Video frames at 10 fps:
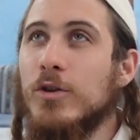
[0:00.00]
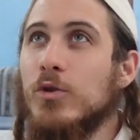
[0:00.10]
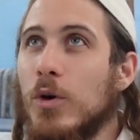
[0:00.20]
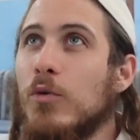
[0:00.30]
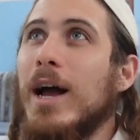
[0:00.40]

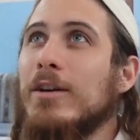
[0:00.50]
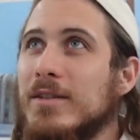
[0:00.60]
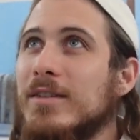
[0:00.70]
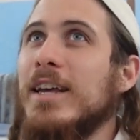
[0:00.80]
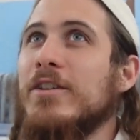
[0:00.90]
You arouse
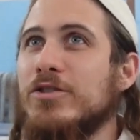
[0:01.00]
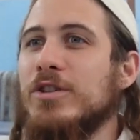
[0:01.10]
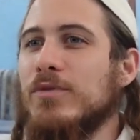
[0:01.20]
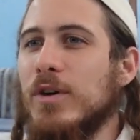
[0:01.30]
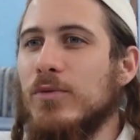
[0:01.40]
this energy
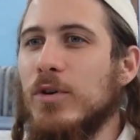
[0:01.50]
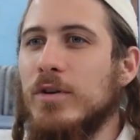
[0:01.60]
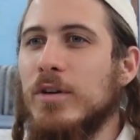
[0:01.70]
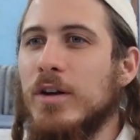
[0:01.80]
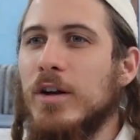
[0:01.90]
of kavod.